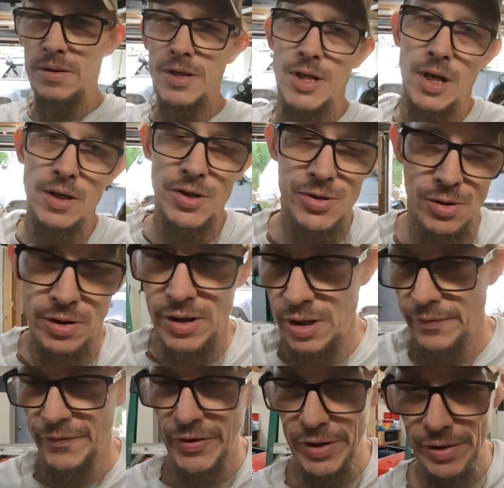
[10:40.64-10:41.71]
Chain is sort of
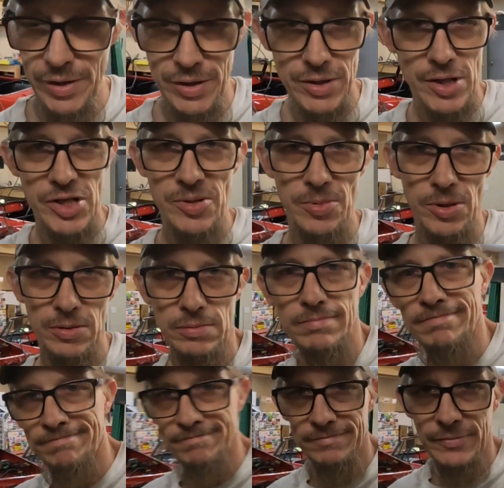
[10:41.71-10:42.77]
infinitely adjustable.
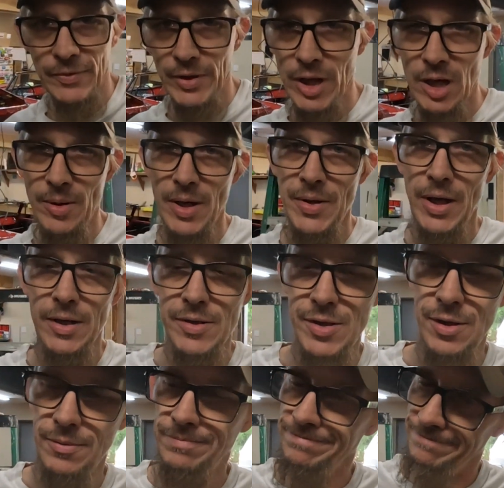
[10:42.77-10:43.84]
Forgot about that,
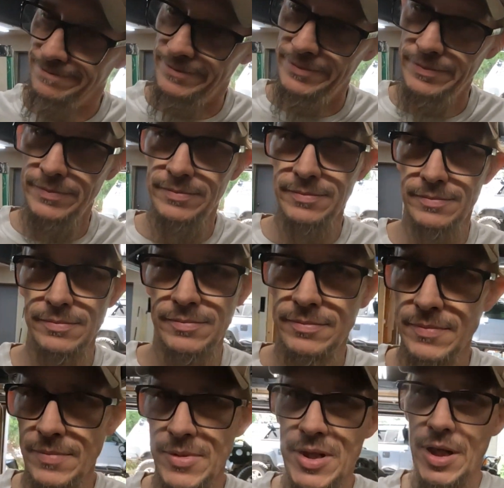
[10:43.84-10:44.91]
so
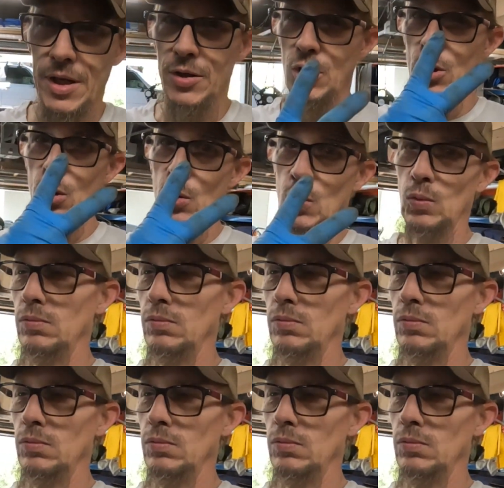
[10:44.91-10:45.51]
take two.